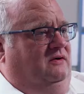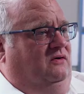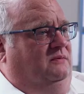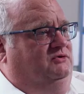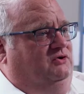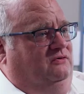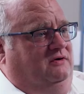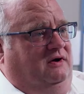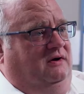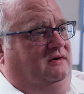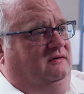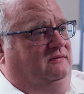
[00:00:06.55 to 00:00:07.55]
Hello, I'm Joe
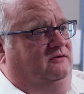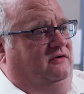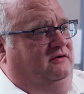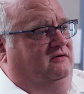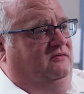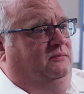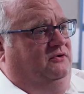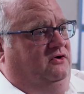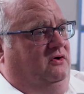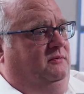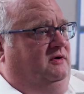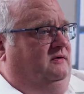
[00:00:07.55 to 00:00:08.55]
Null, Director of
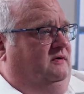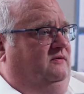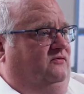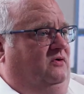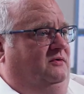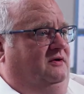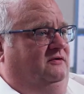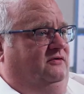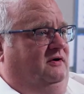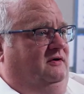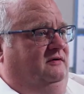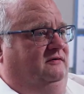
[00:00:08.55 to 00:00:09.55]
Procurement at Formula
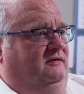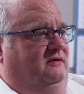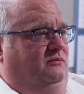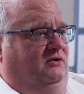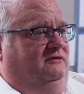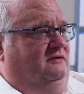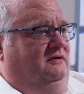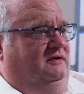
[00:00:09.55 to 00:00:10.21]
Trailers here in Bristol,